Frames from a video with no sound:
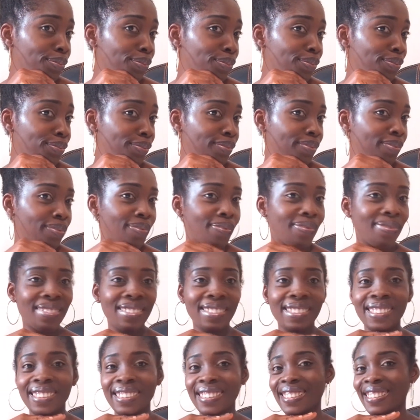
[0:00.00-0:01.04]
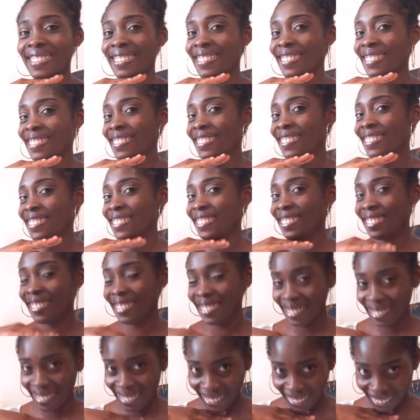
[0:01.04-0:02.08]
how it worked for
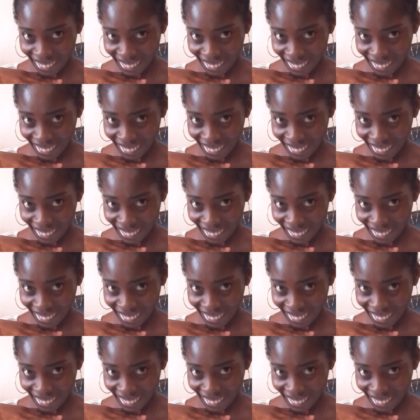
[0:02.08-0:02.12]
you.